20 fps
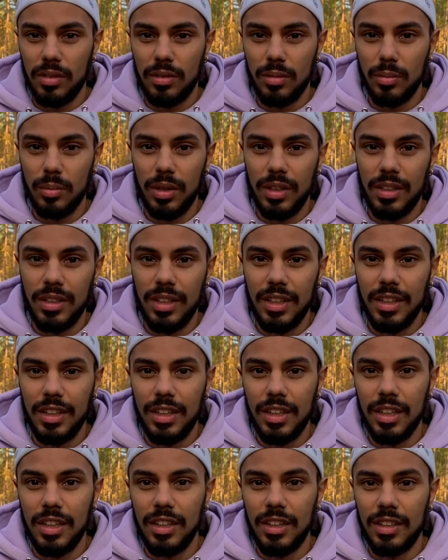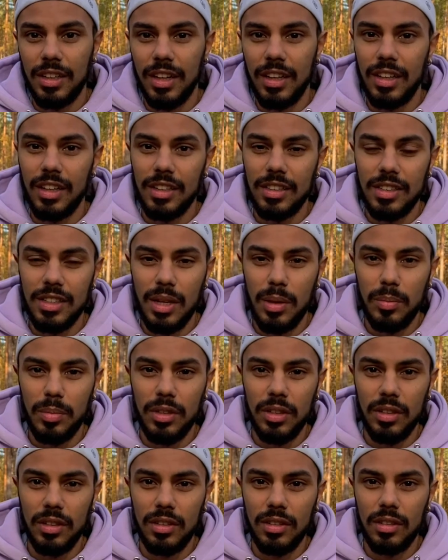when they hear and accept
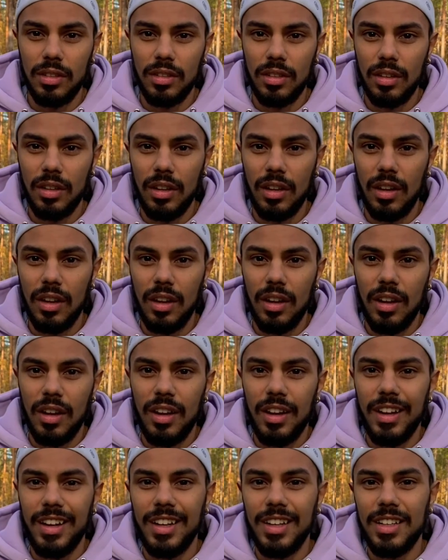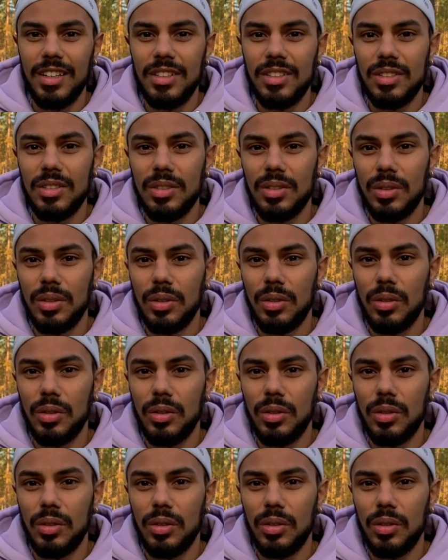it is,